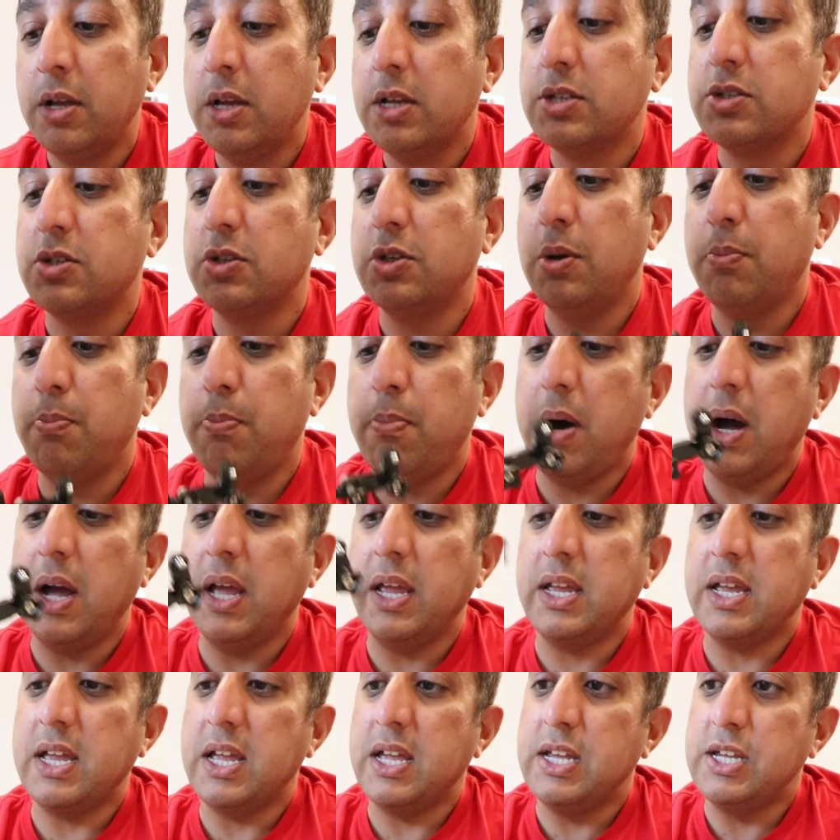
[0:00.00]
So the
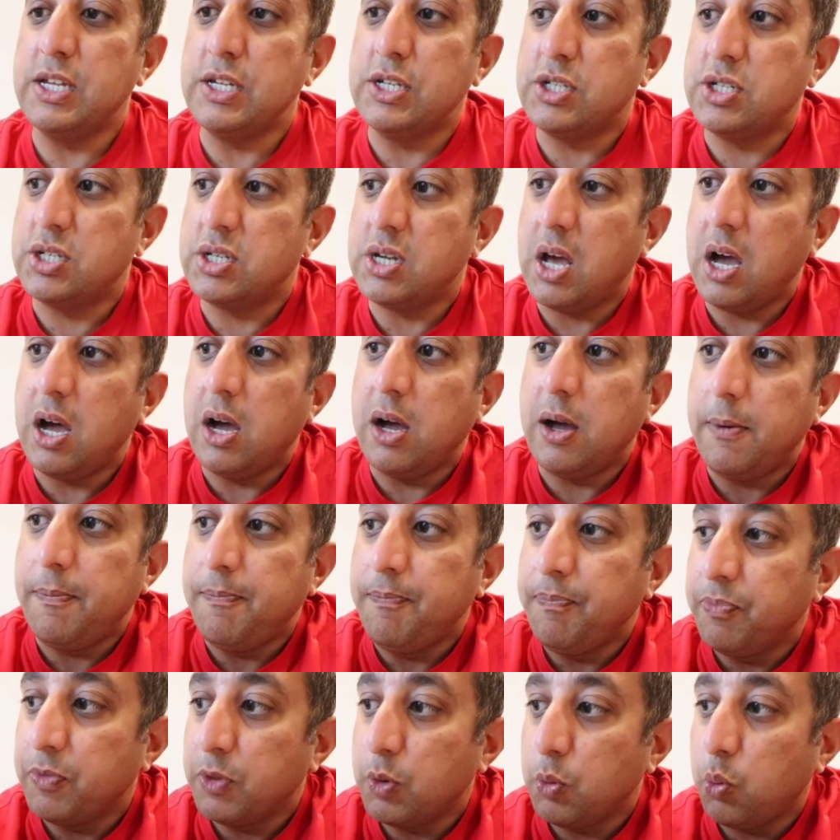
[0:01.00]
mic is
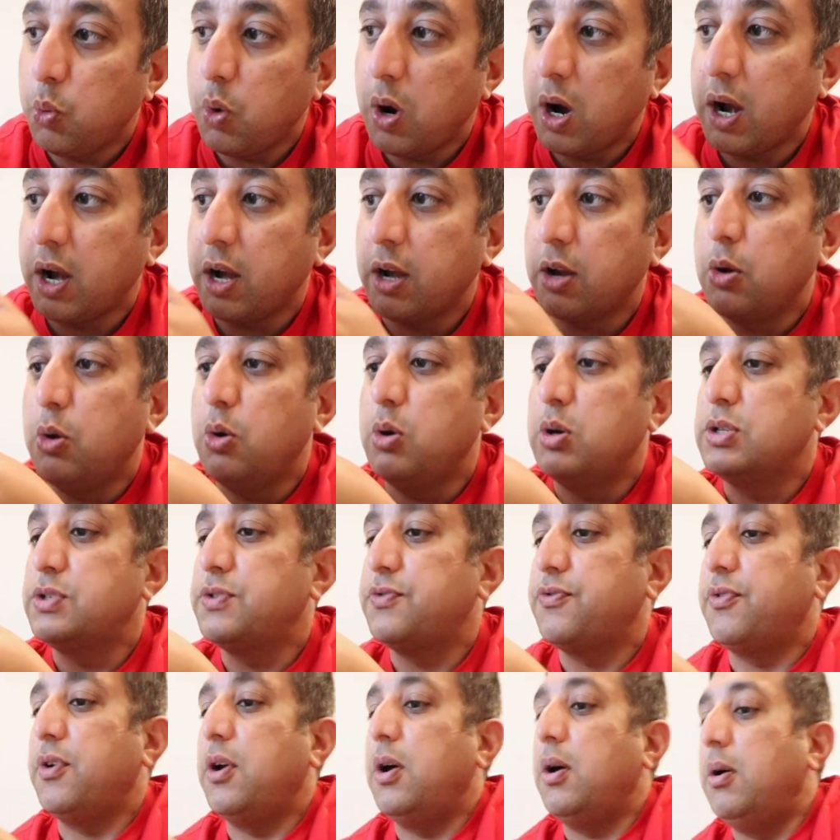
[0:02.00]
wire goes
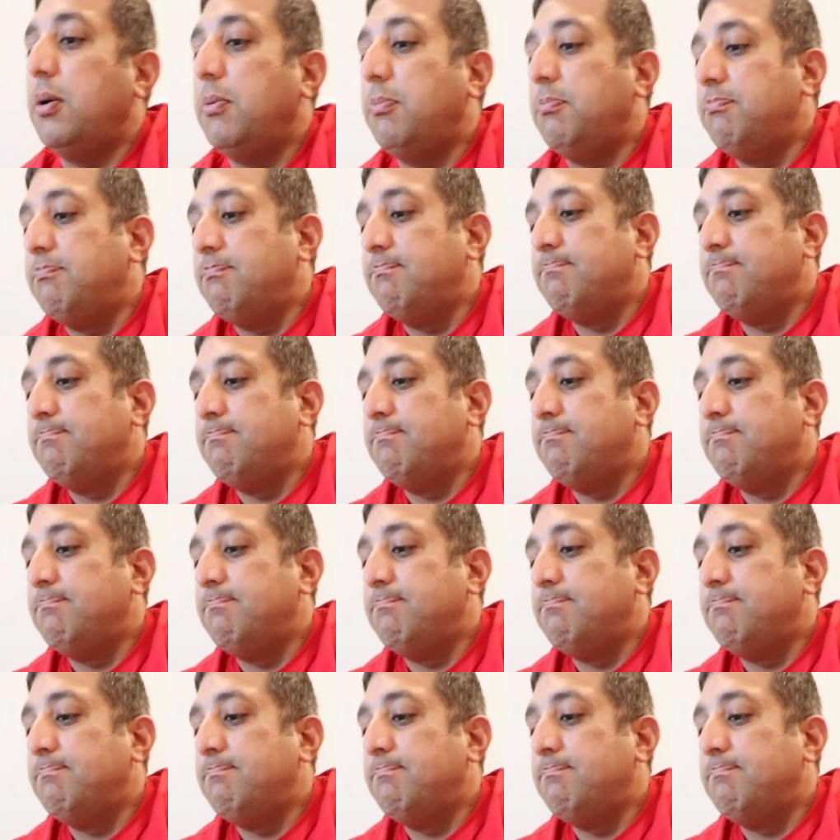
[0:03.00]
from